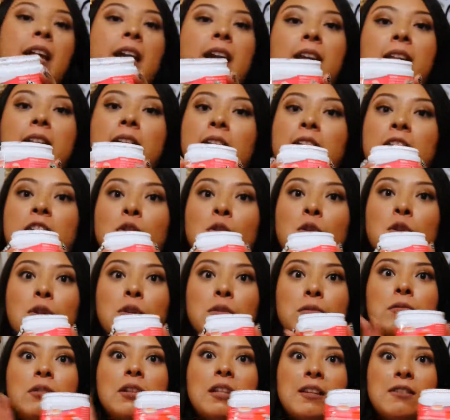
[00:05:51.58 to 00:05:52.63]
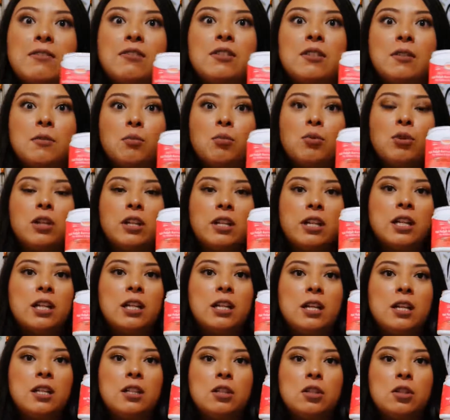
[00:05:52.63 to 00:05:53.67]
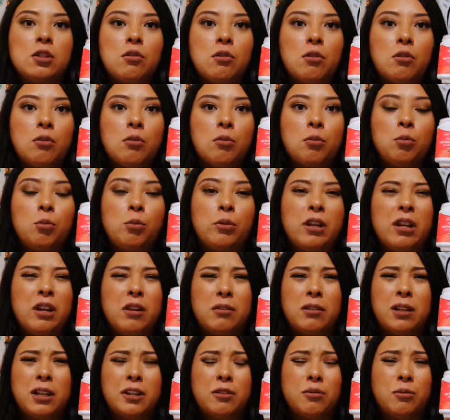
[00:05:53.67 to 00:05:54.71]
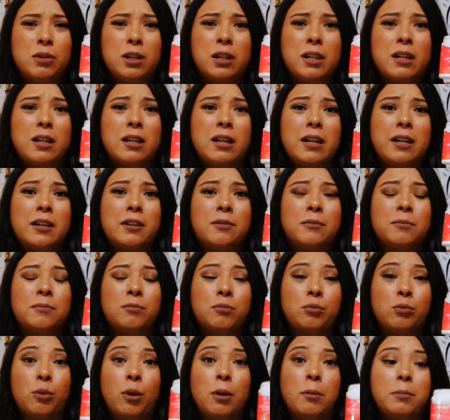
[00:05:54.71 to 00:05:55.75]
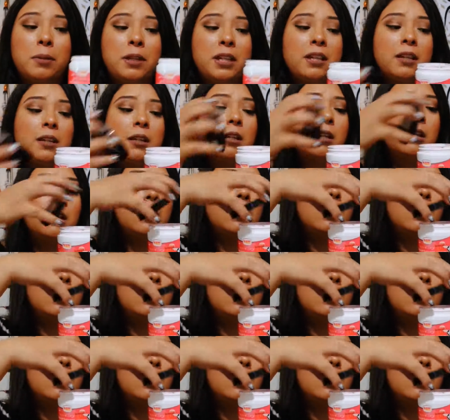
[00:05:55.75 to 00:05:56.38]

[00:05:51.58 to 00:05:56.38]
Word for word: and it leaves them really clean so without like really like rubbing